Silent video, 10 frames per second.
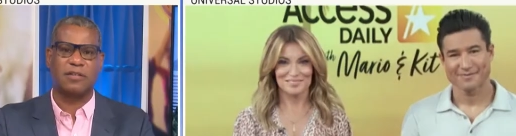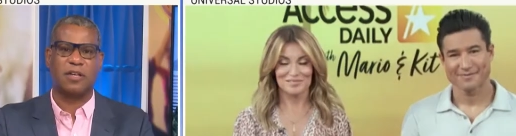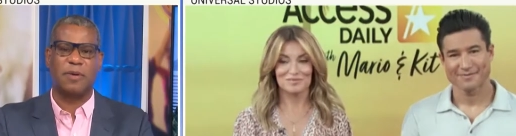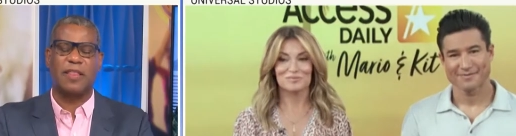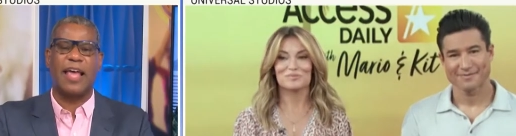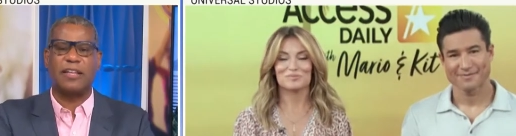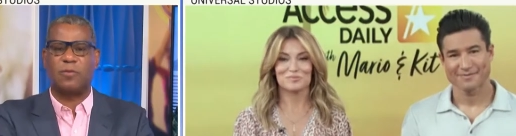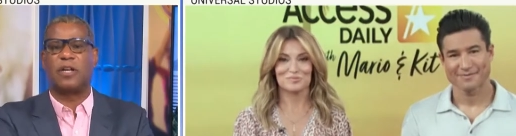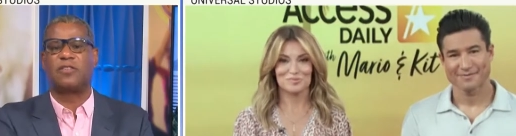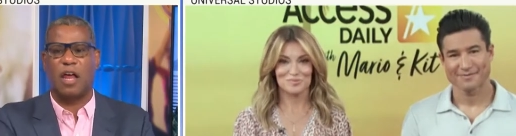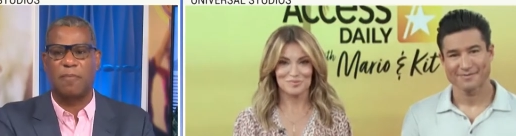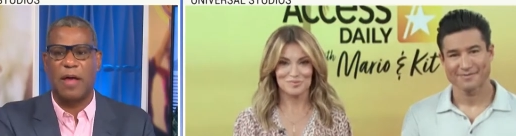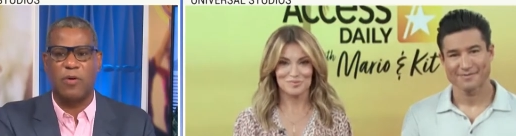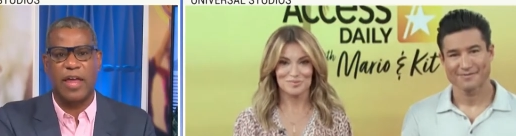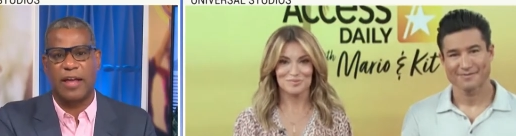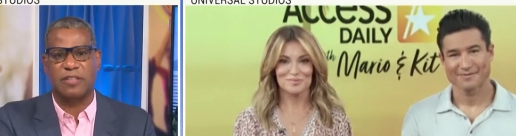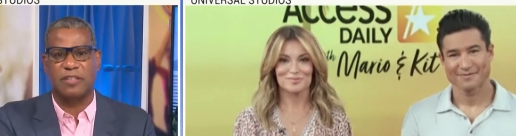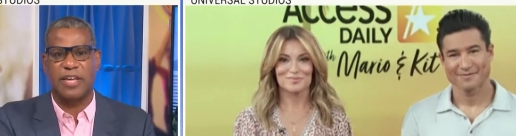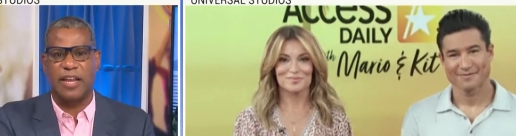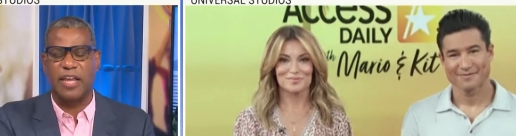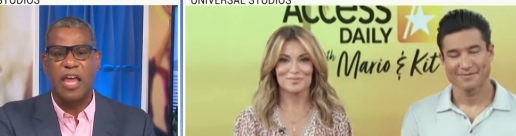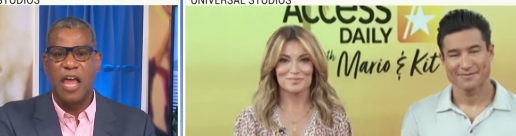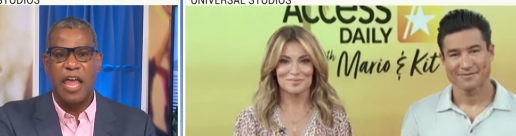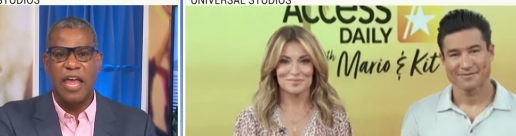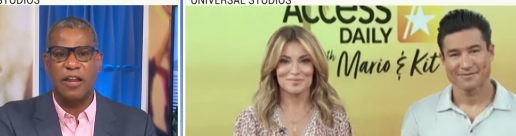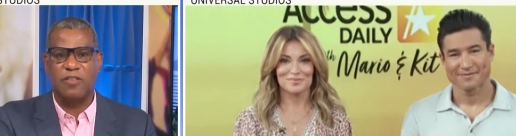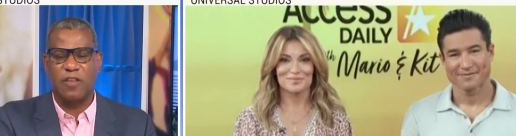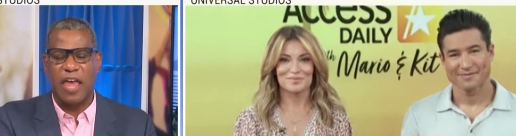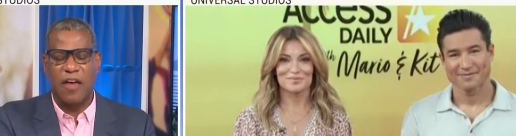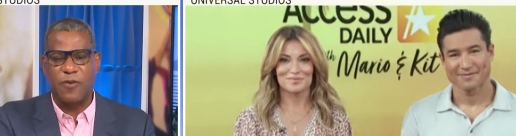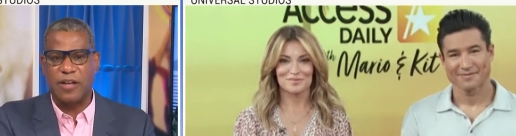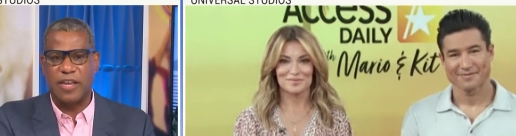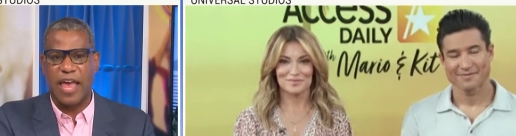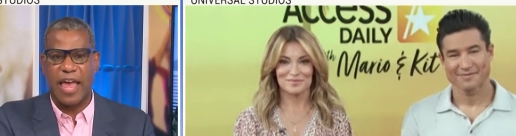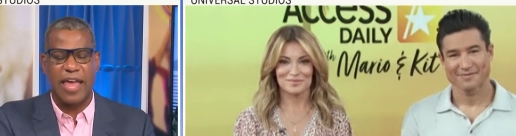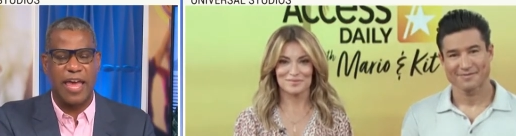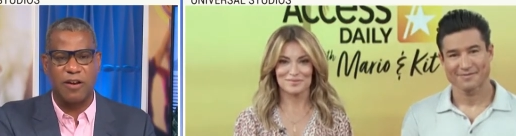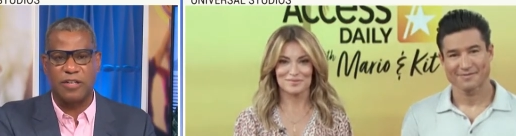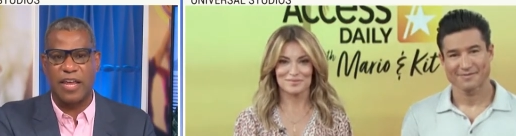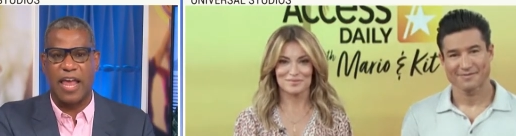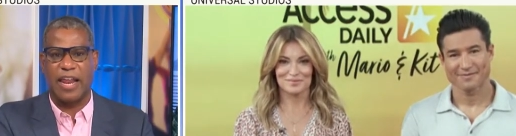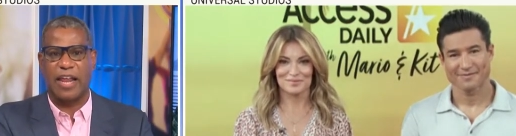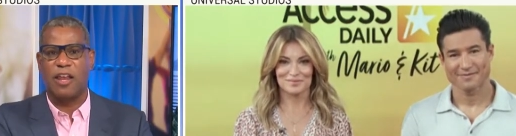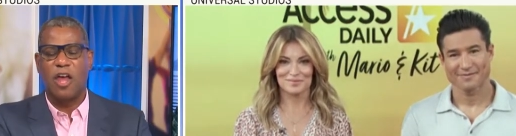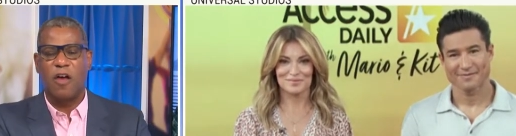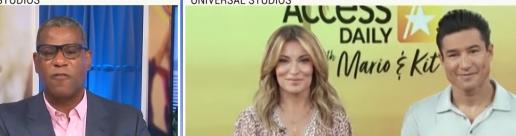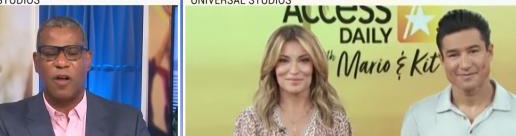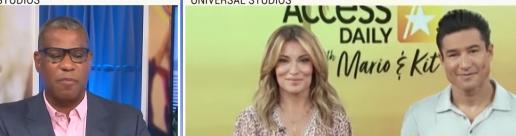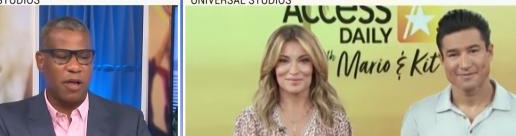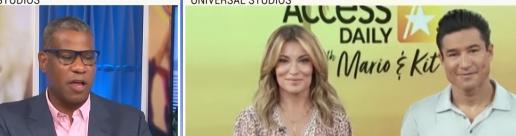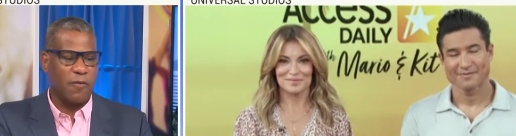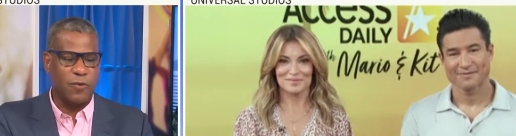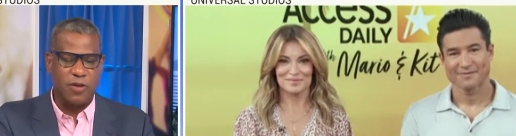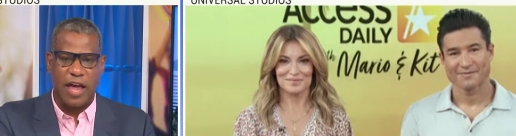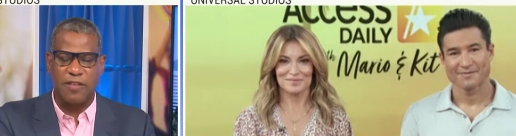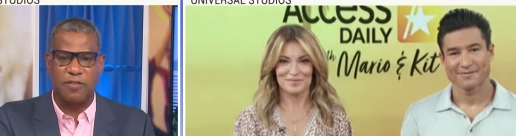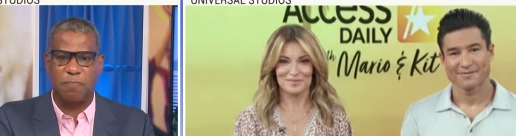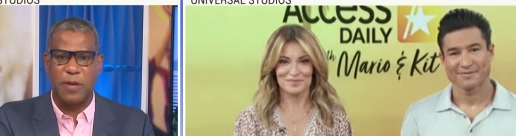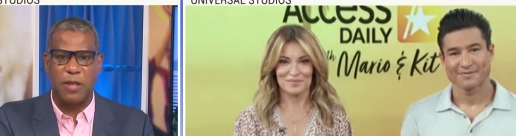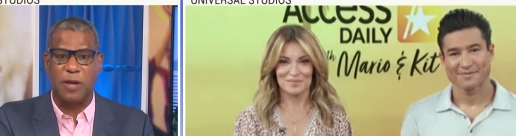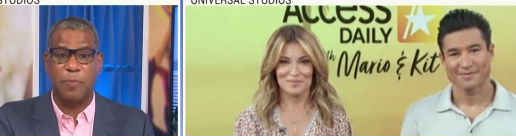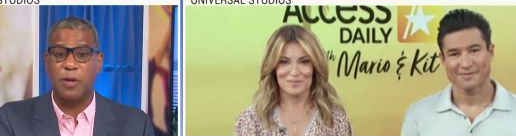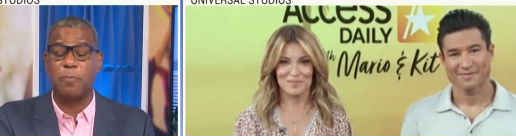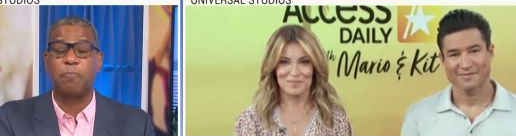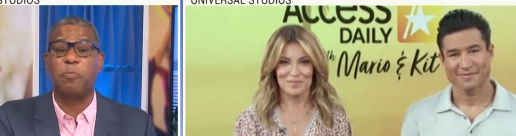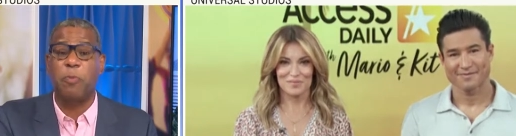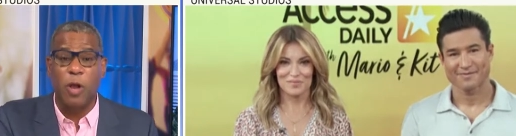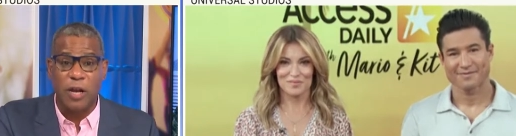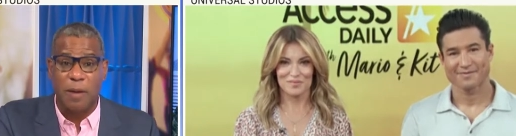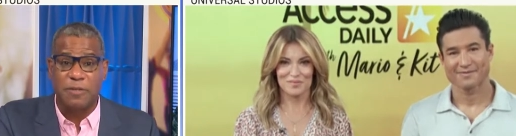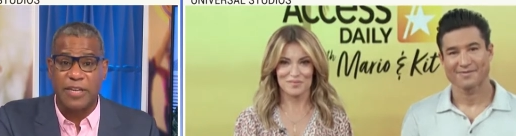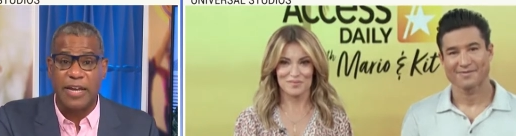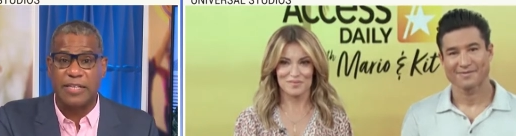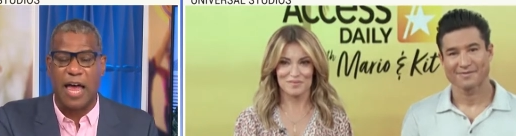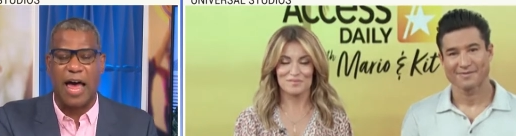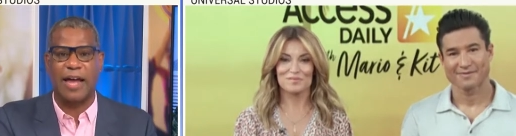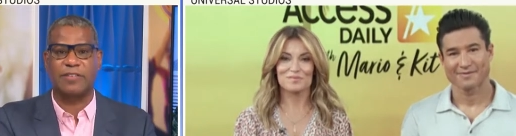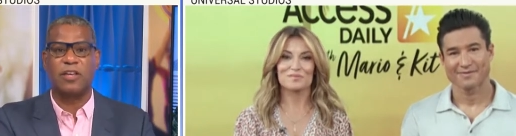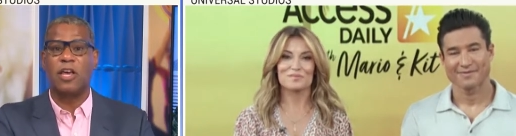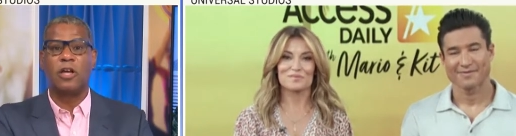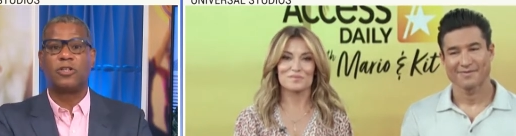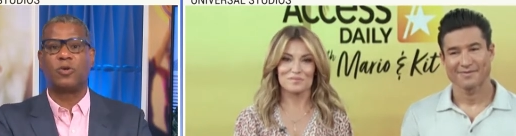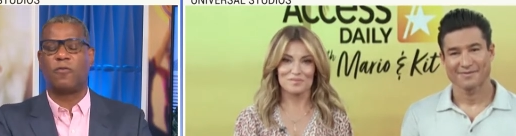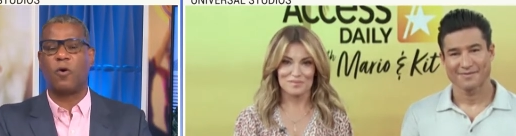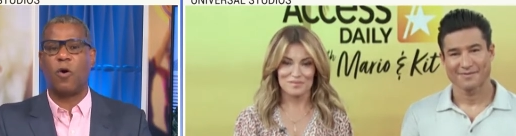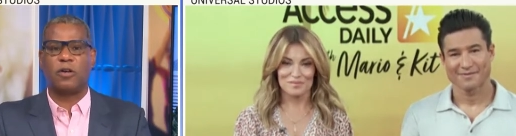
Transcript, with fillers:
Speaker 1: awesome, and that's what it's all about with Access Daily. It is every day entertaining from of you guys pulling up TikToks to,